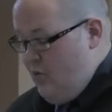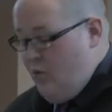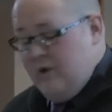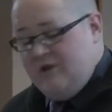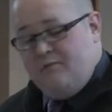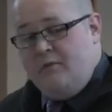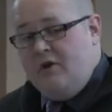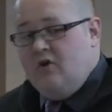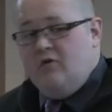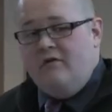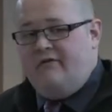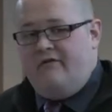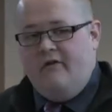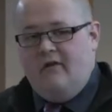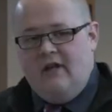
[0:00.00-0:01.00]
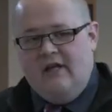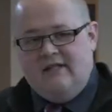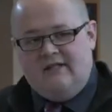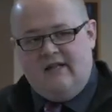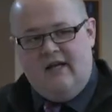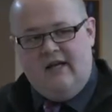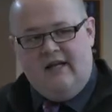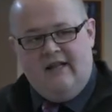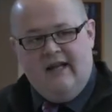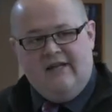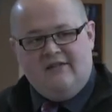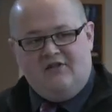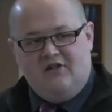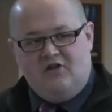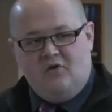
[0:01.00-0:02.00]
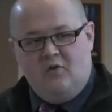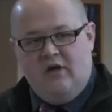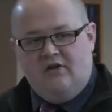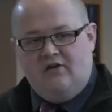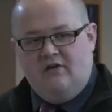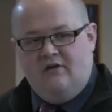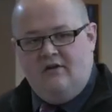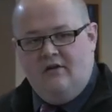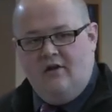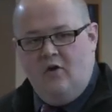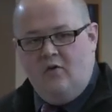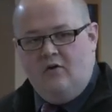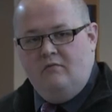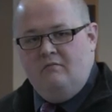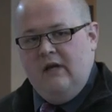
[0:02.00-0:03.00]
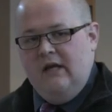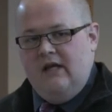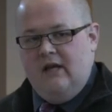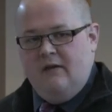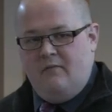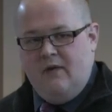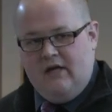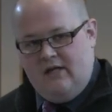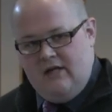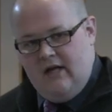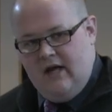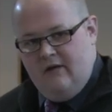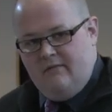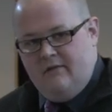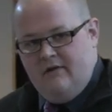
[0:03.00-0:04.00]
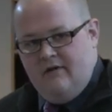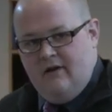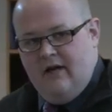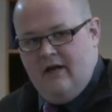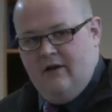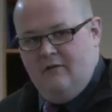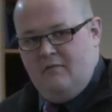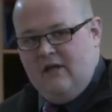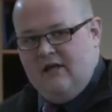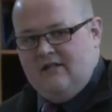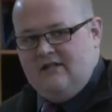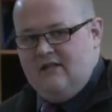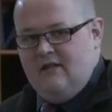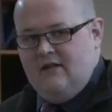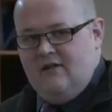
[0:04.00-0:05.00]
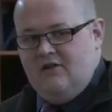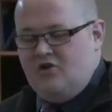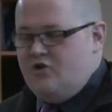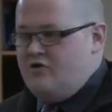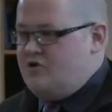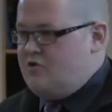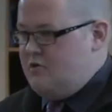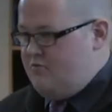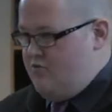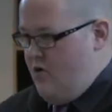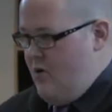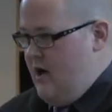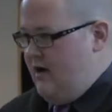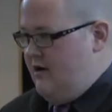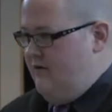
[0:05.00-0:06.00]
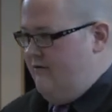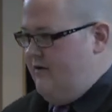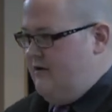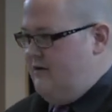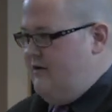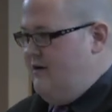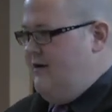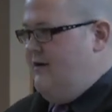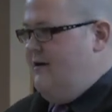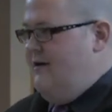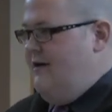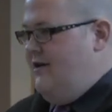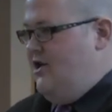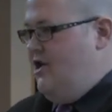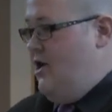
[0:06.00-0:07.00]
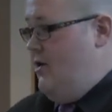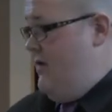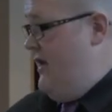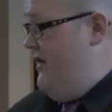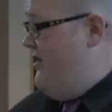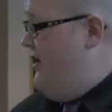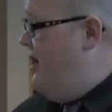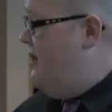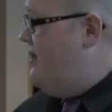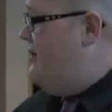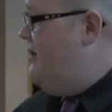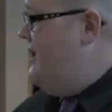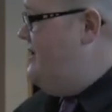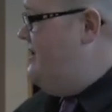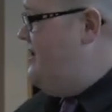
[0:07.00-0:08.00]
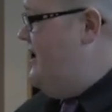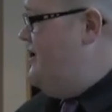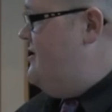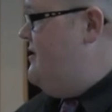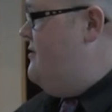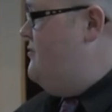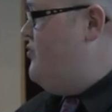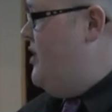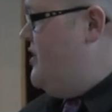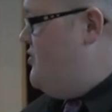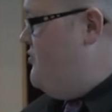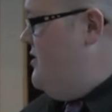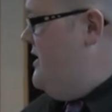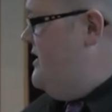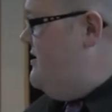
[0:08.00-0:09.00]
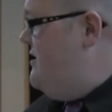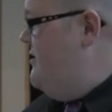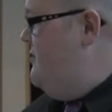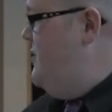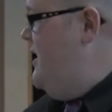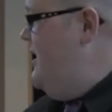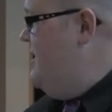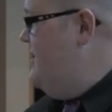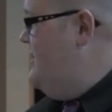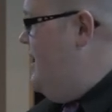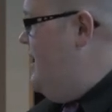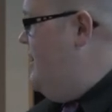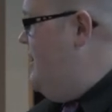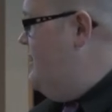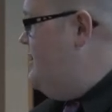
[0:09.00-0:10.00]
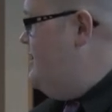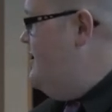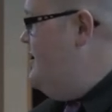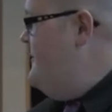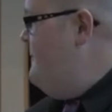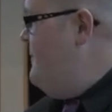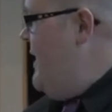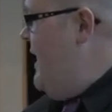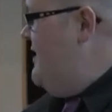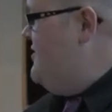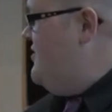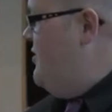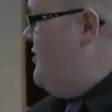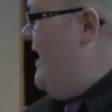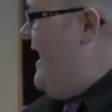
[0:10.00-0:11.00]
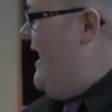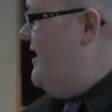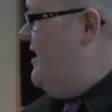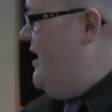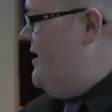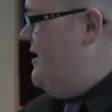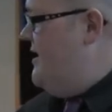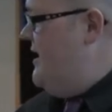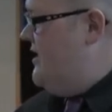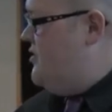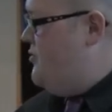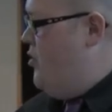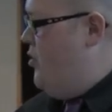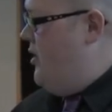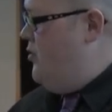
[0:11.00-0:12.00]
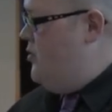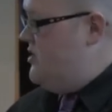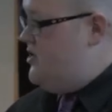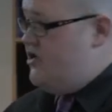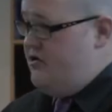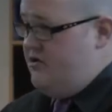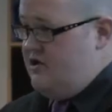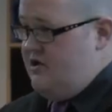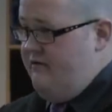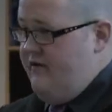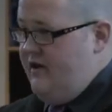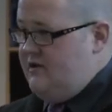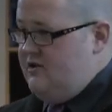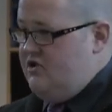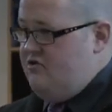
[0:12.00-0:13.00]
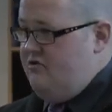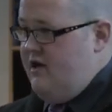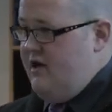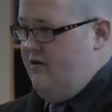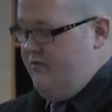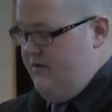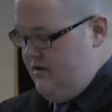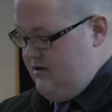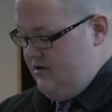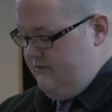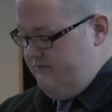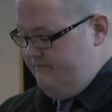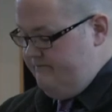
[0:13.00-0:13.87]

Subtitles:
What's beautiful is that in that situation the local media picked it up because the church was proactive and, you know, they thought and sent a press release to the media saying this. And so the headline the next morning was Church Evicts Street Outreach.